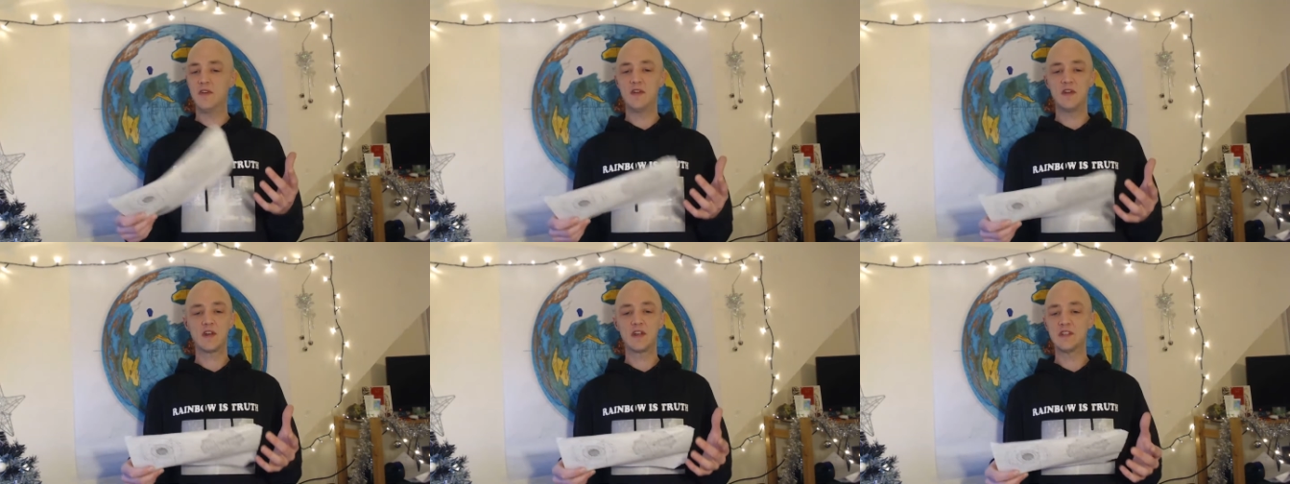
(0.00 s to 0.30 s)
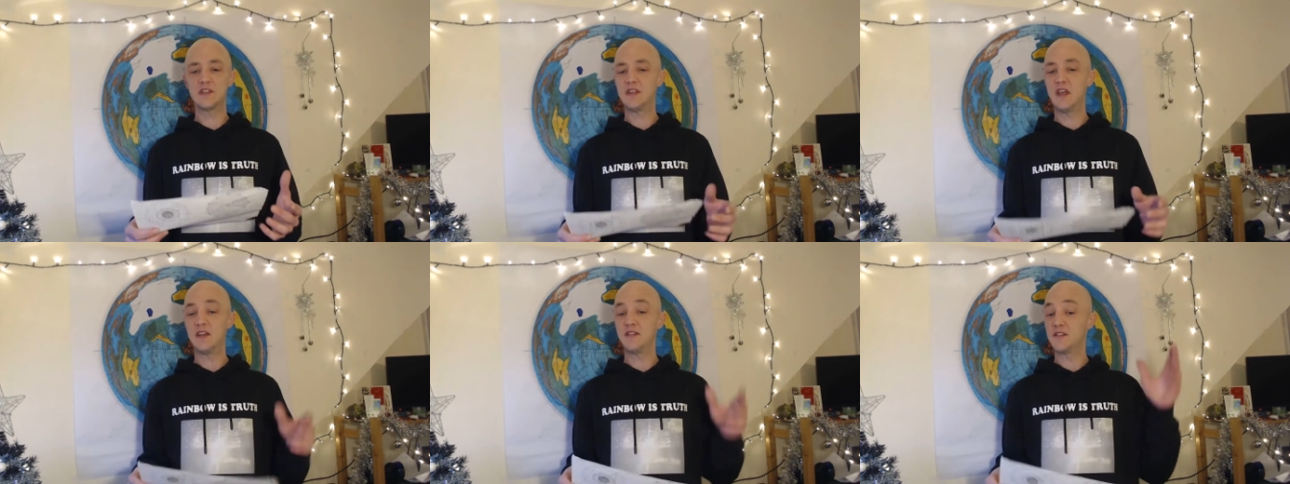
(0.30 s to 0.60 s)
I
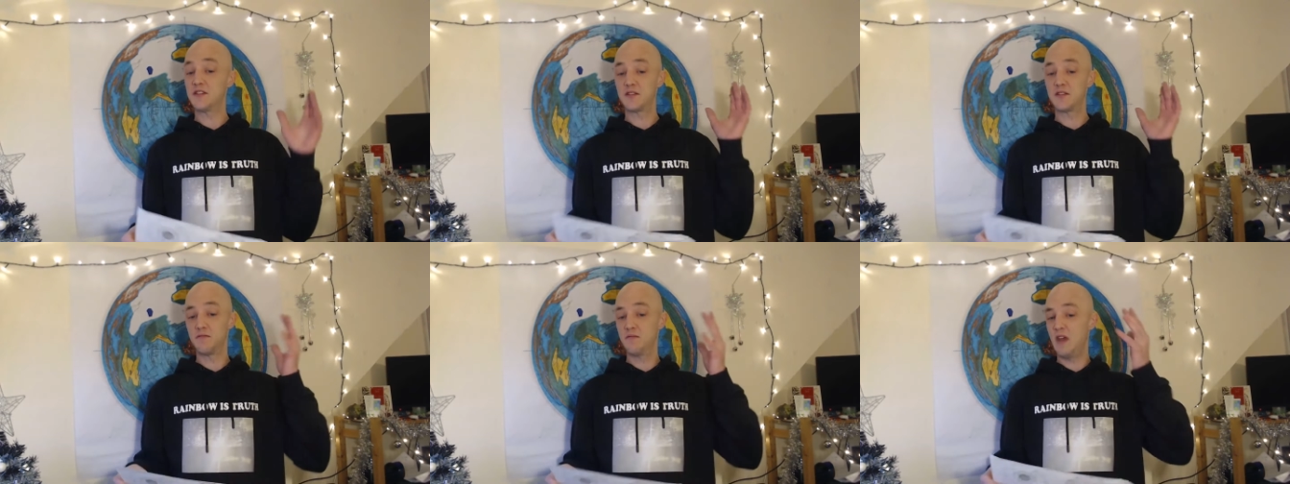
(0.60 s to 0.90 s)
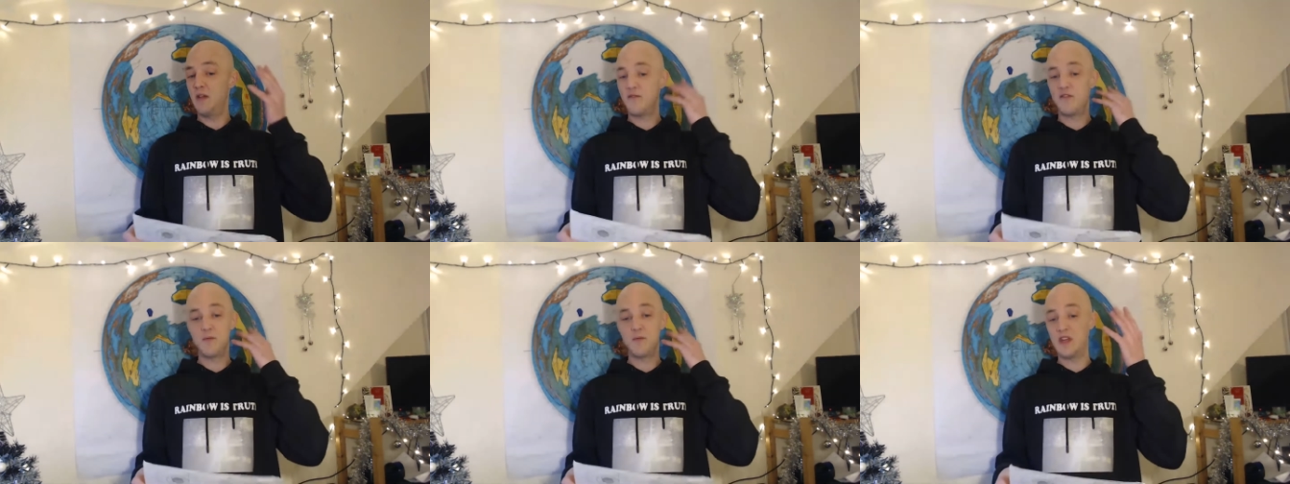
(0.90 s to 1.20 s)
said,
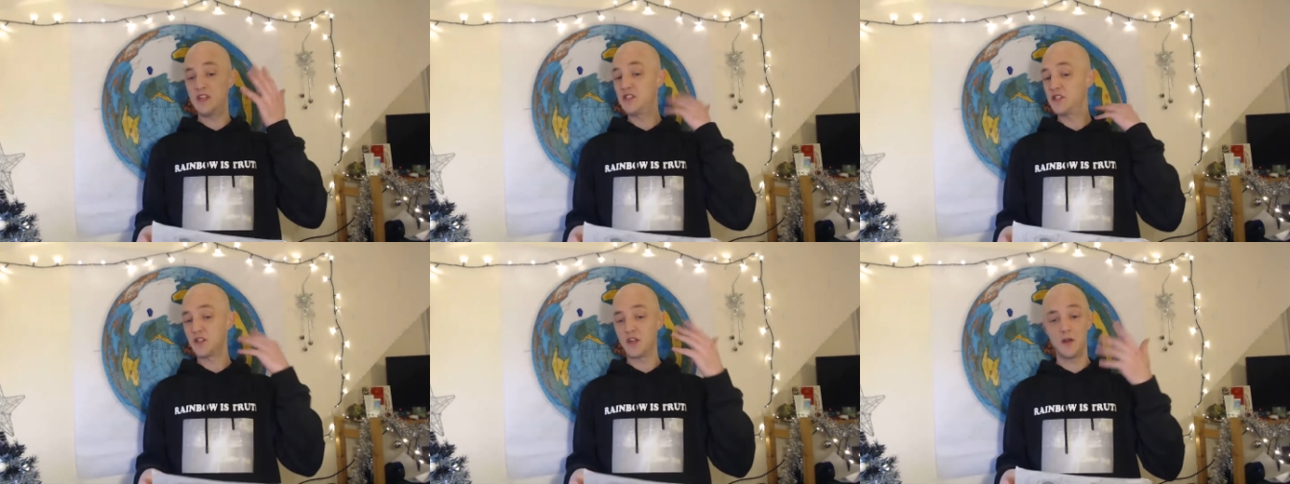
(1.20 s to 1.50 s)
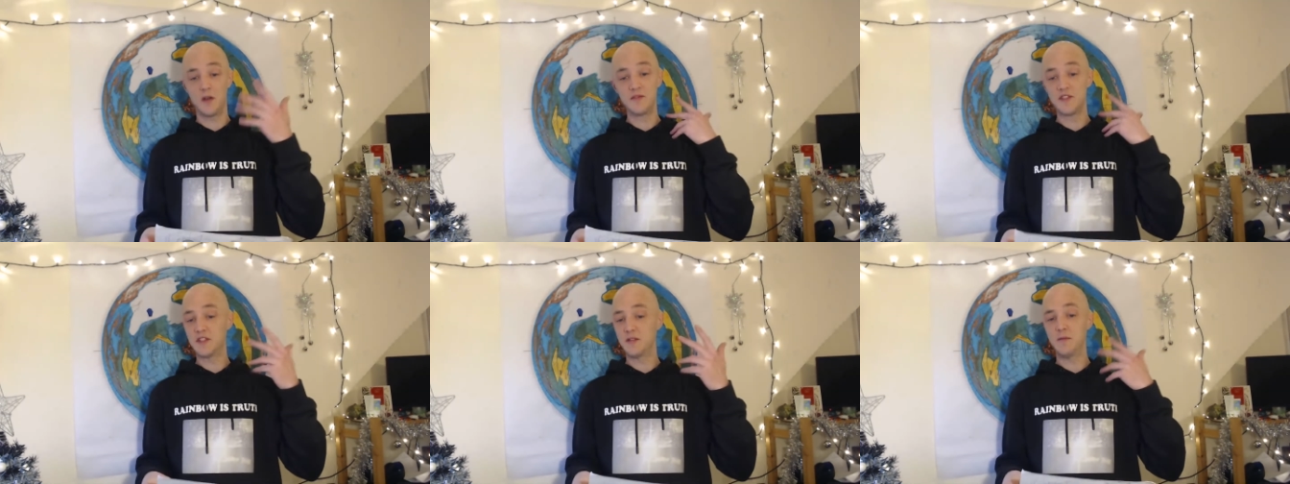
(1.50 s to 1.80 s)
information
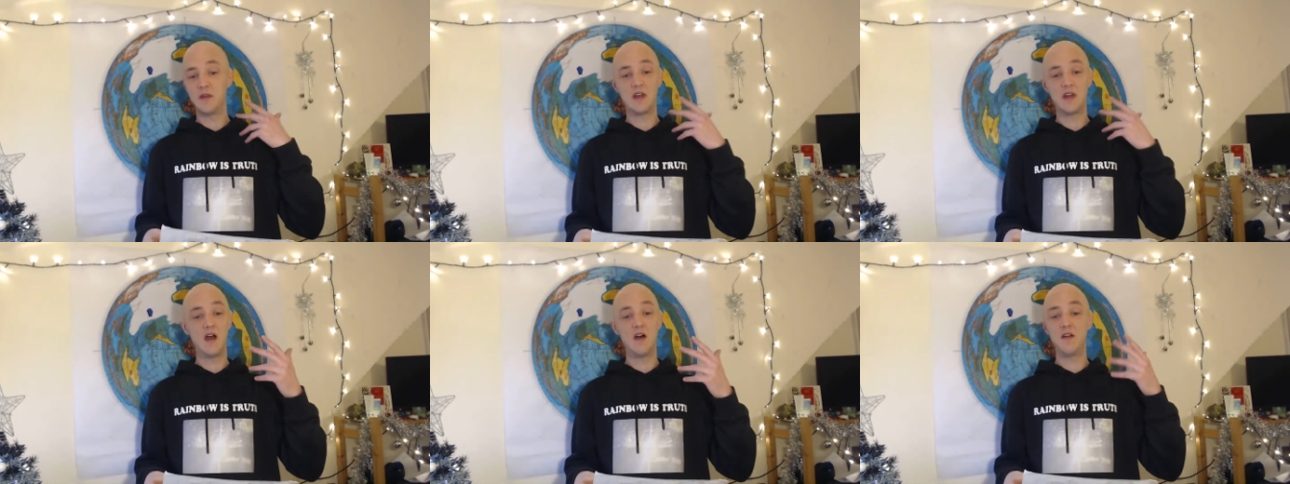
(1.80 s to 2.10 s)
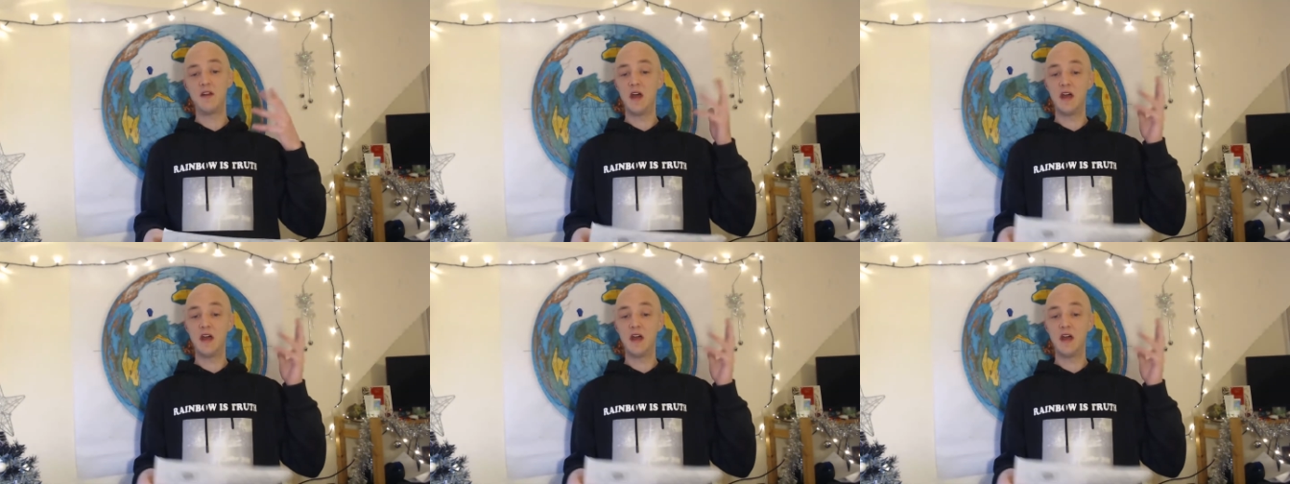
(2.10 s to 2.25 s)
comes to me now